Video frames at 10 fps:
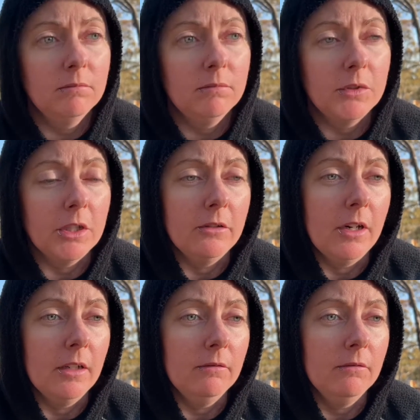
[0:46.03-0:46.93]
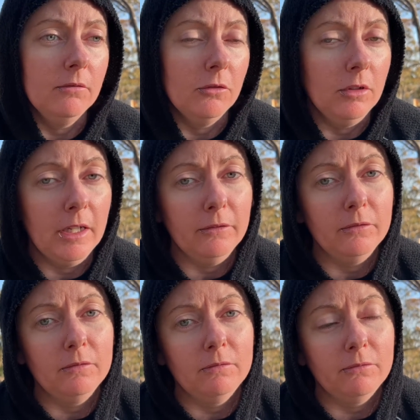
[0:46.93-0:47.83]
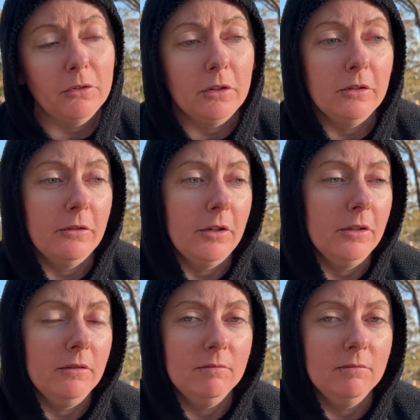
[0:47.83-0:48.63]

turn right or left, follow the road.